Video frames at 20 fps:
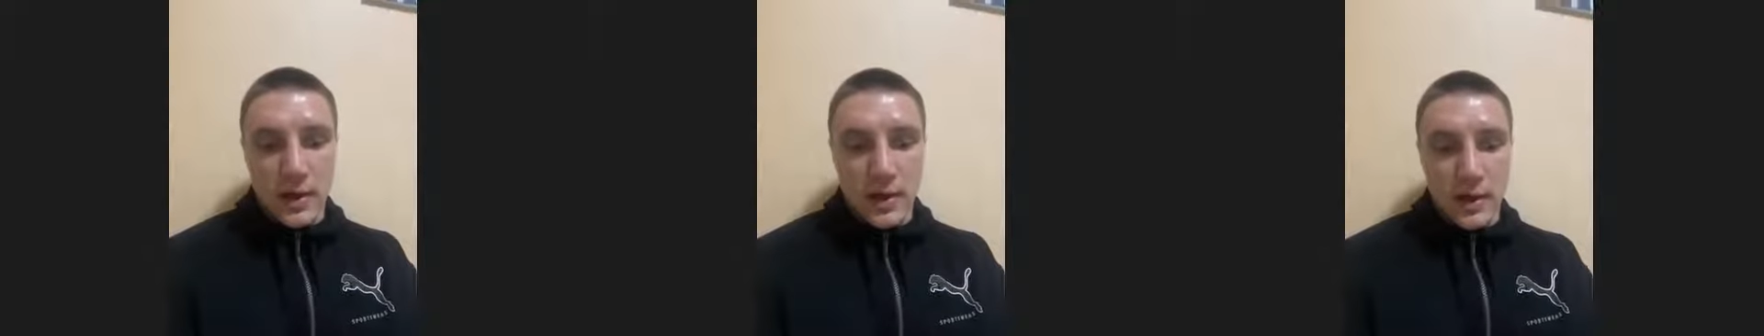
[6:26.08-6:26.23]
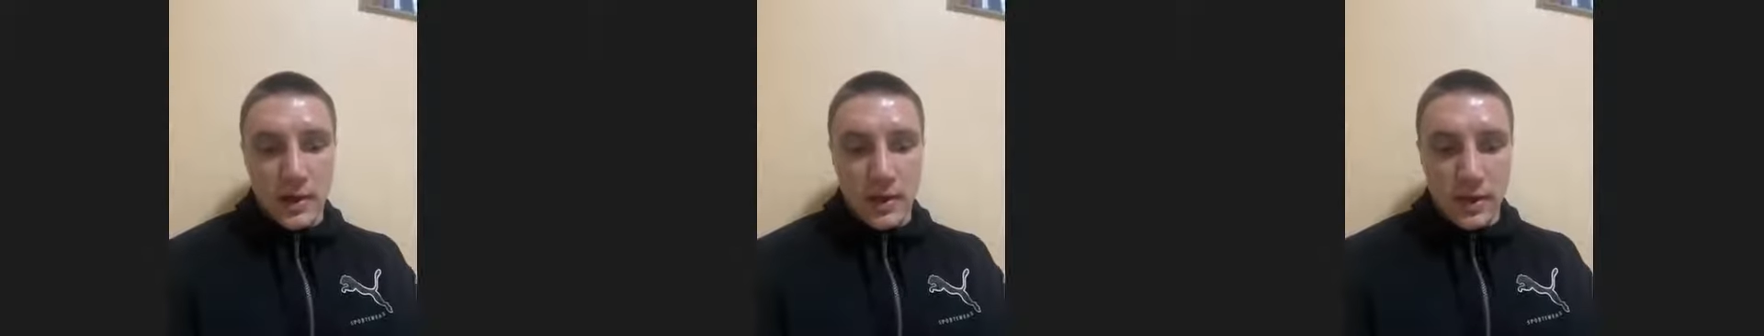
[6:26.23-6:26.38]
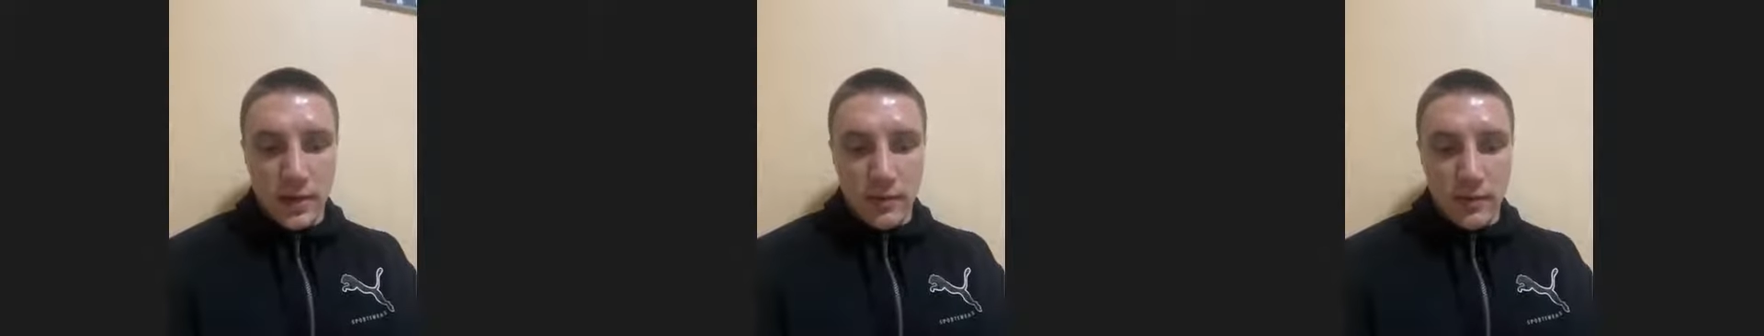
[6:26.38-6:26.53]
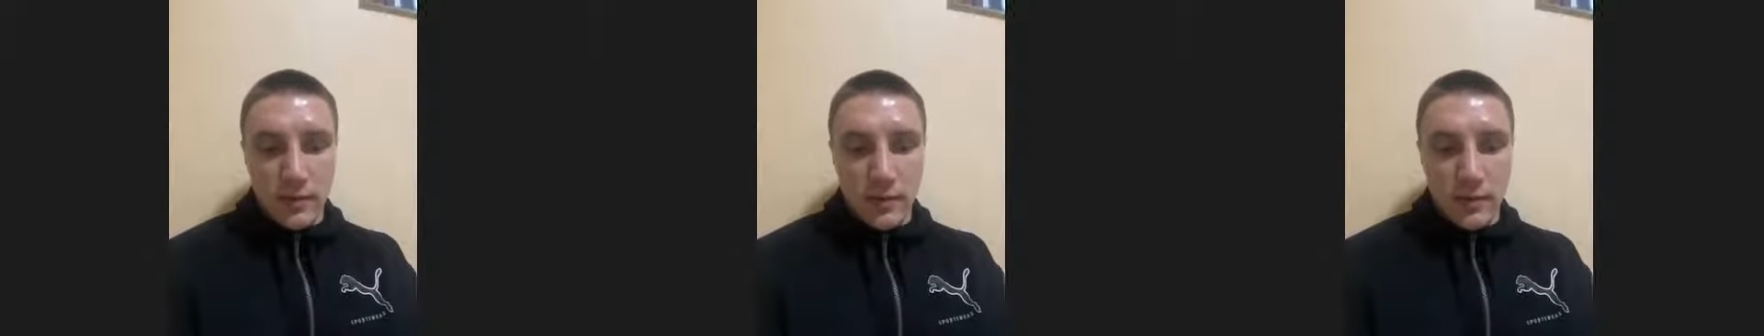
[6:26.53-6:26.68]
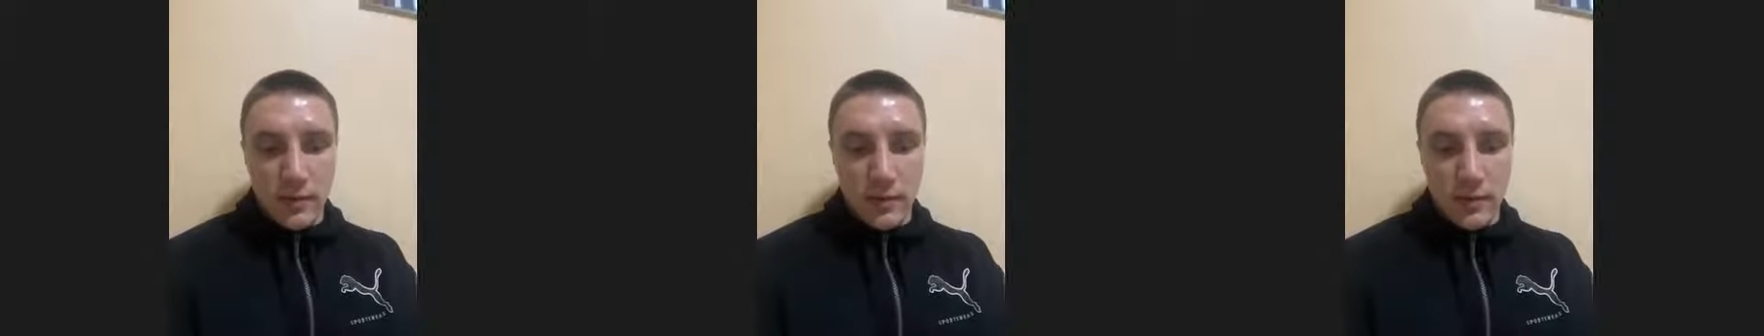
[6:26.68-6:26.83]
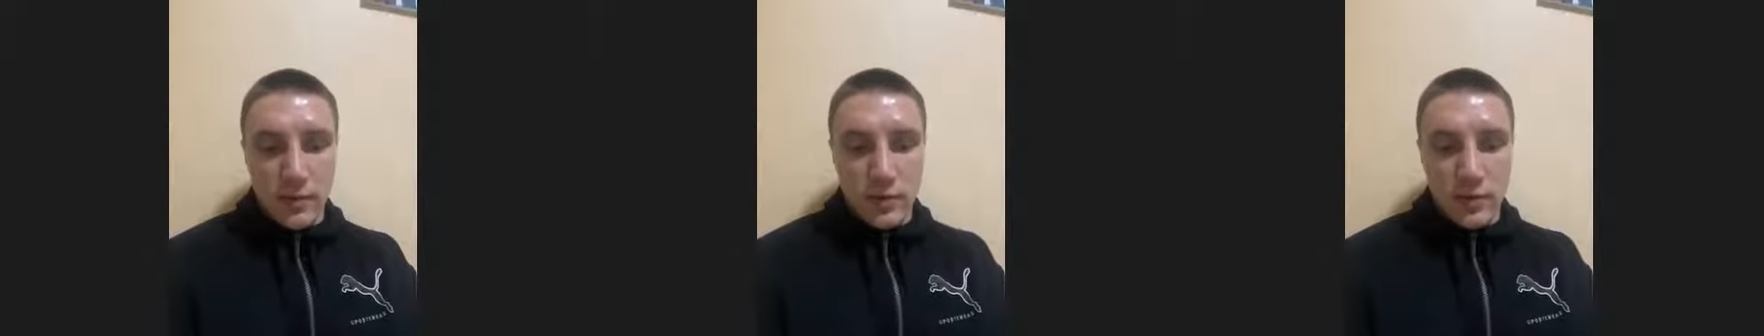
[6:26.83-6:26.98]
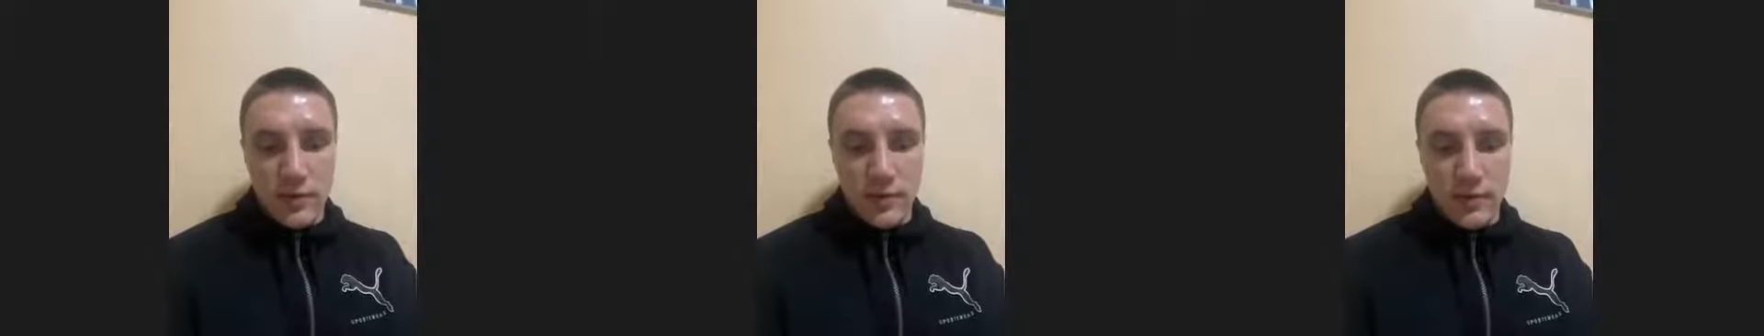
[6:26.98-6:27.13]
in the
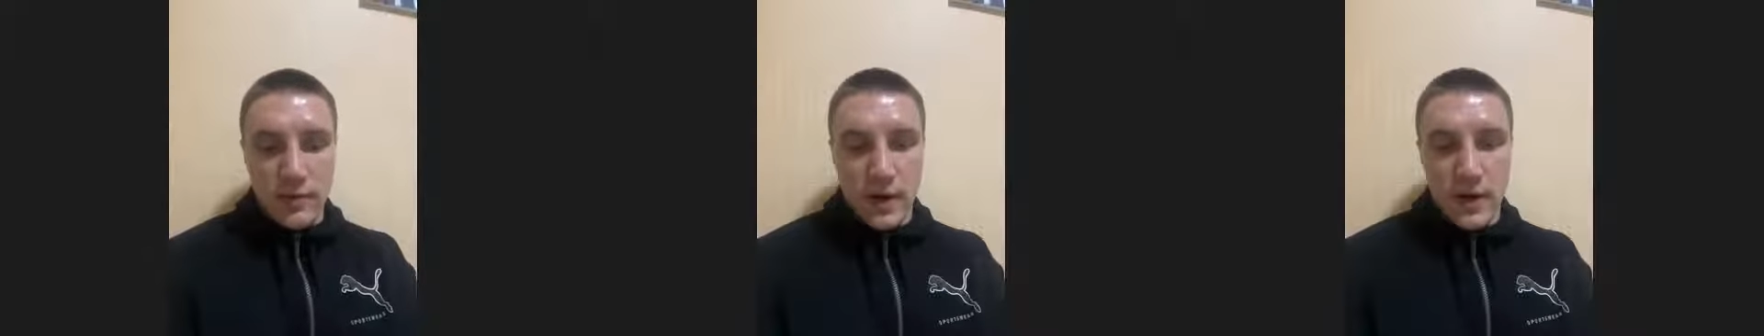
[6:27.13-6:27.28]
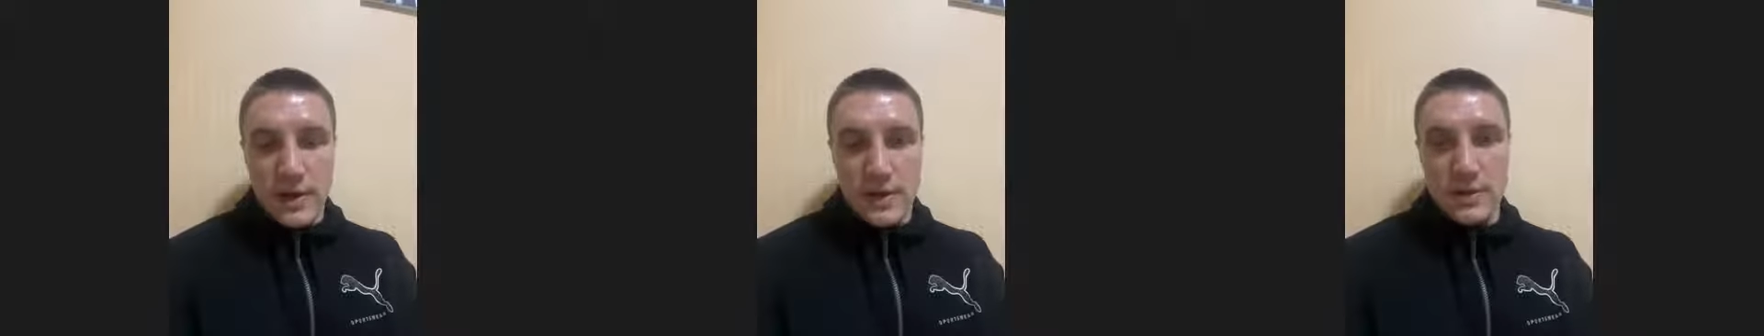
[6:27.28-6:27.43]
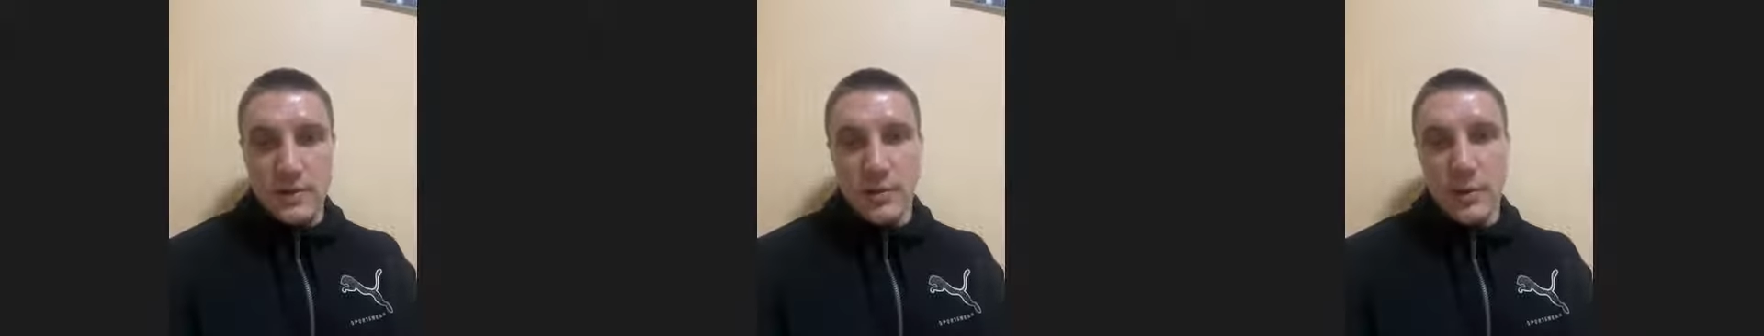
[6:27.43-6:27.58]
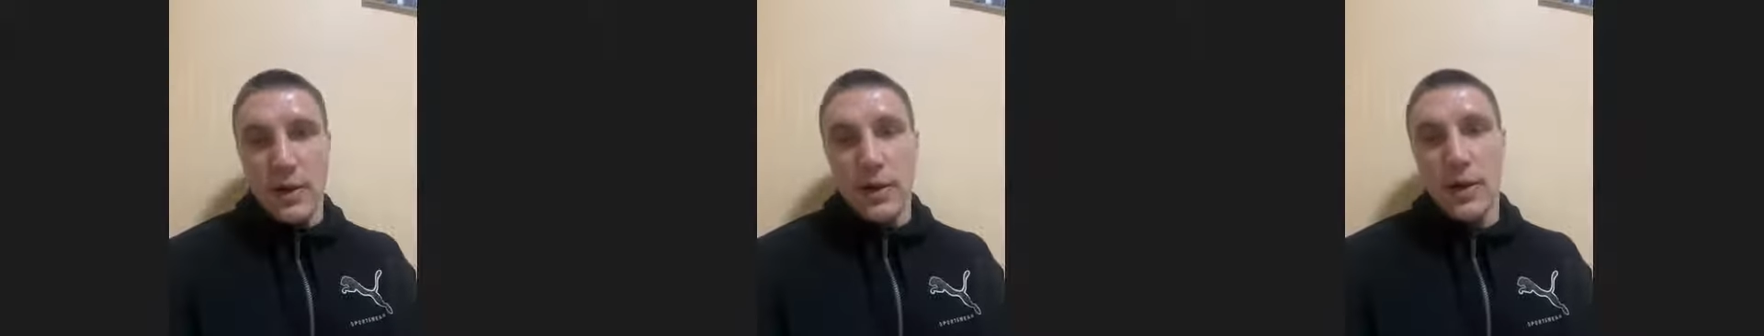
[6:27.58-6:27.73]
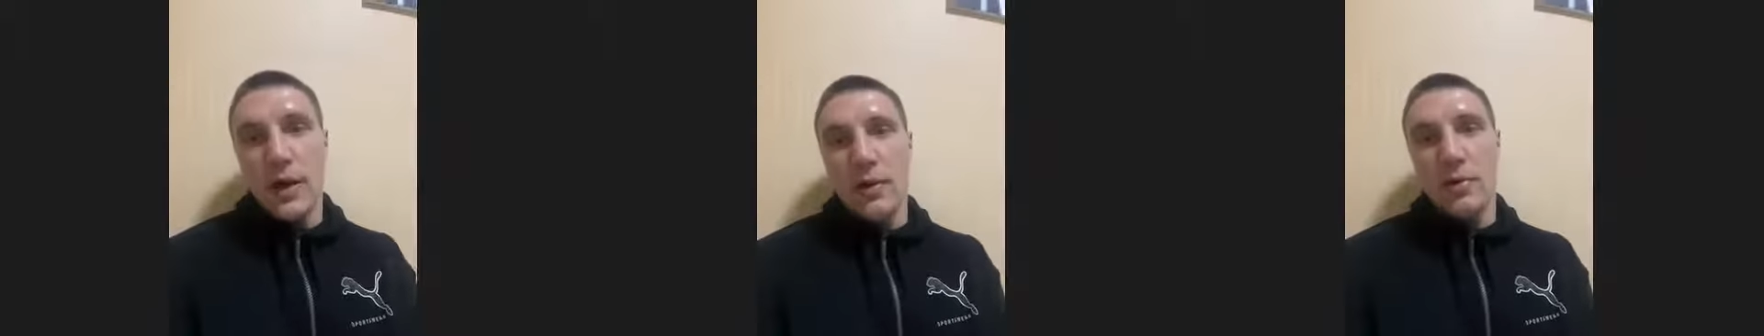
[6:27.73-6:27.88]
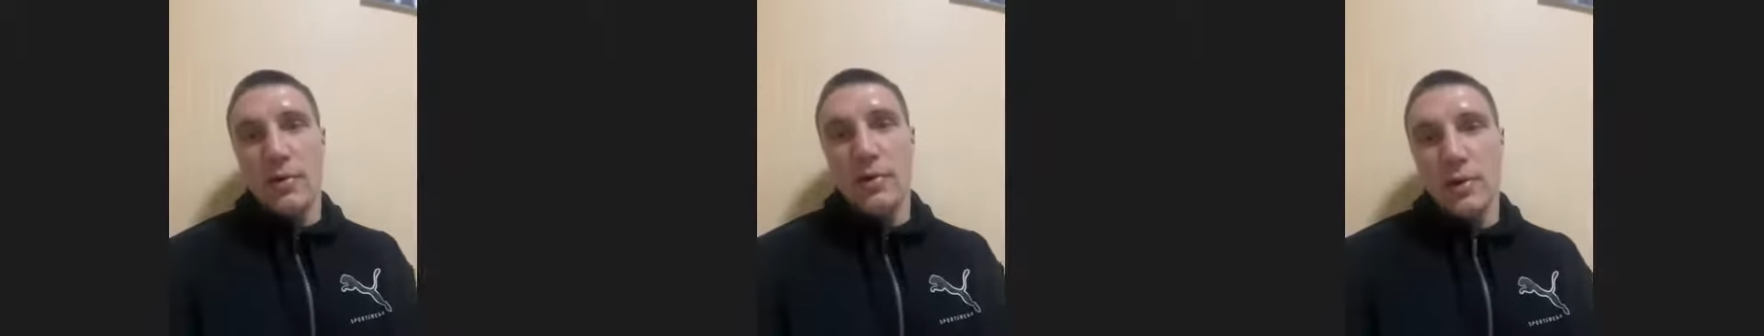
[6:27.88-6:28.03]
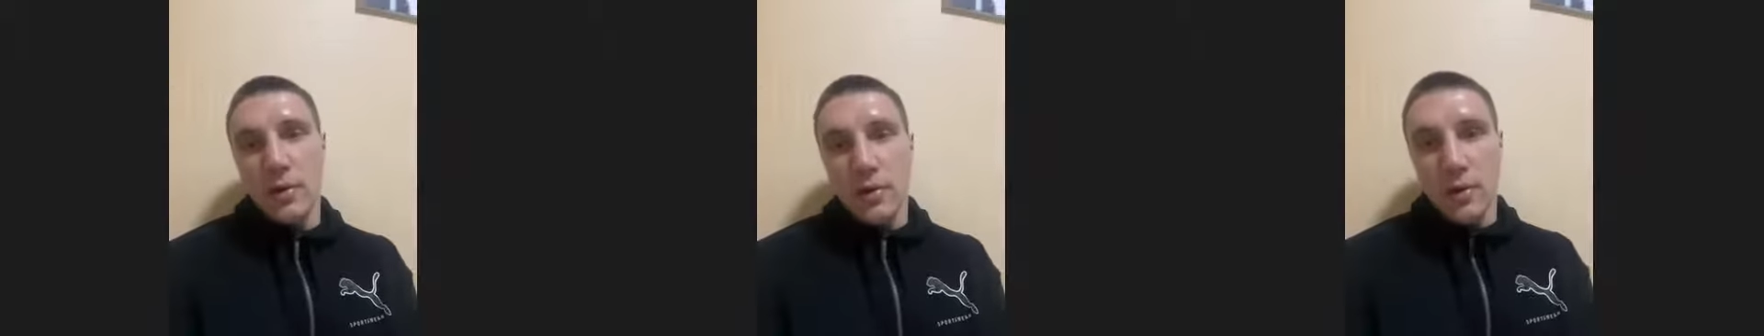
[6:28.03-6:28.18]
future fights when I will
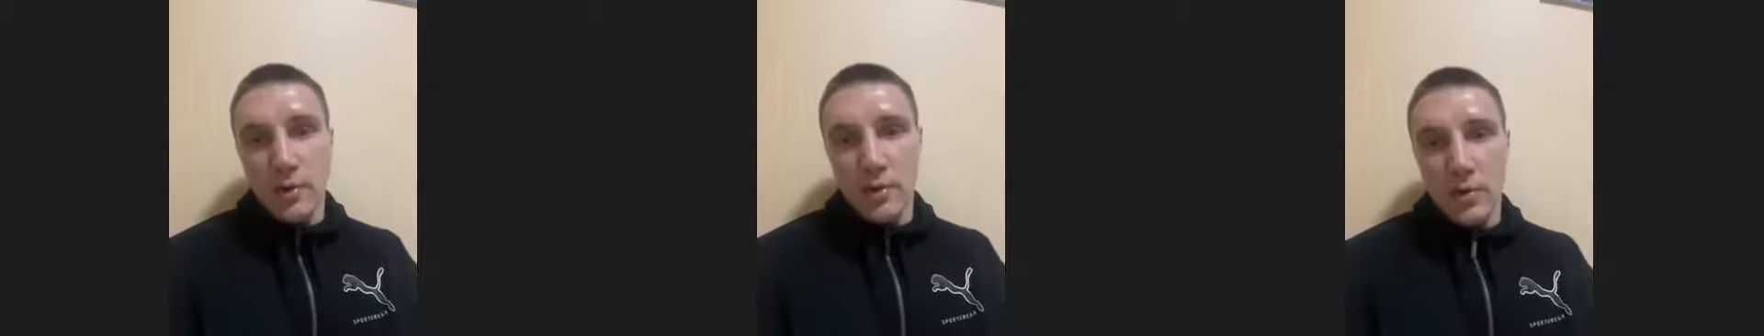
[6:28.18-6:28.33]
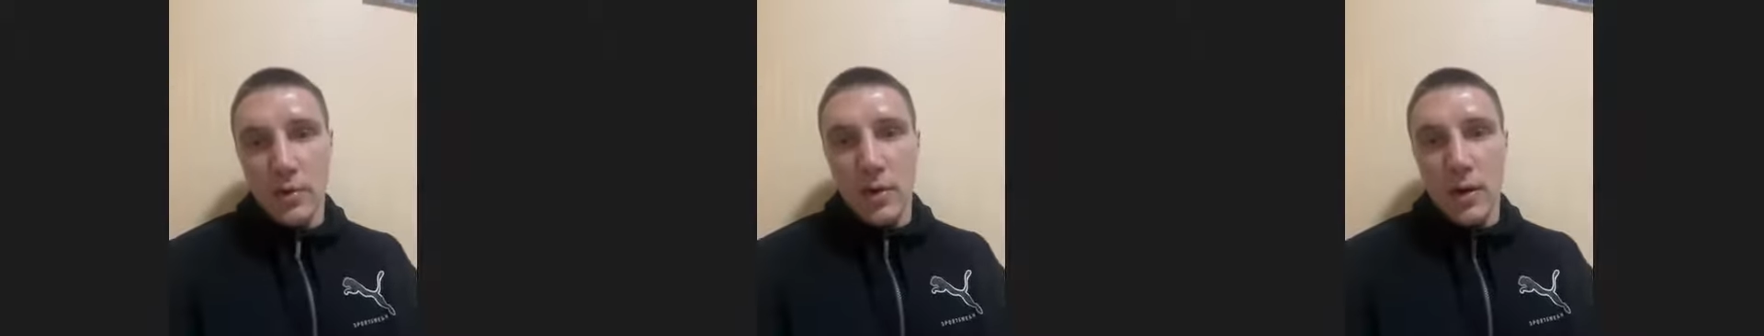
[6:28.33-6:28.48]
go